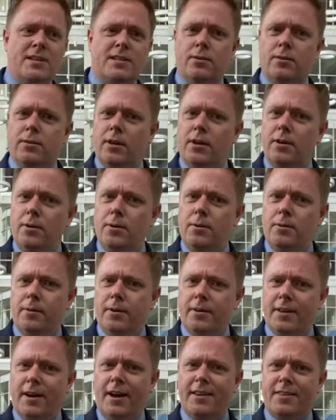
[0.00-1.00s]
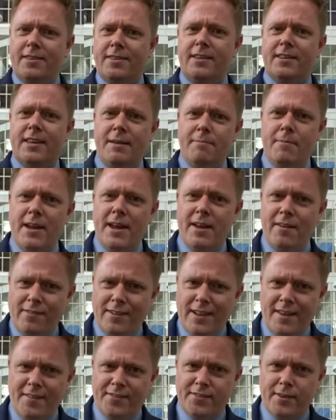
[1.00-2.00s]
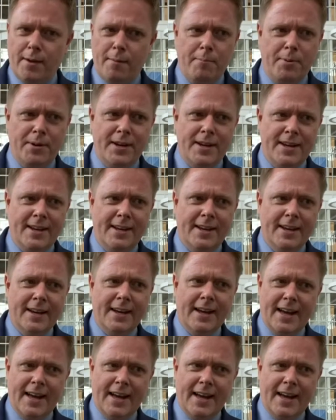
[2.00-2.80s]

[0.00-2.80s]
although I think they may have left somebody